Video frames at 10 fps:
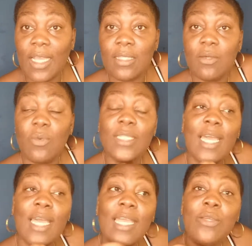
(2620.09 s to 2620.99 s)
So what I
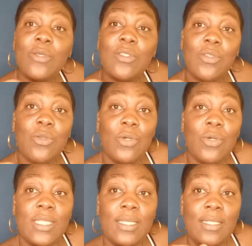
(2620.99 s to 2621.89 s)
used to do in
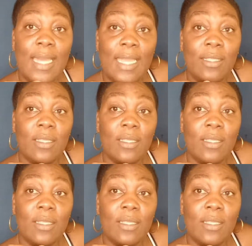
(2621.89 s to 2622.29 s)
the night,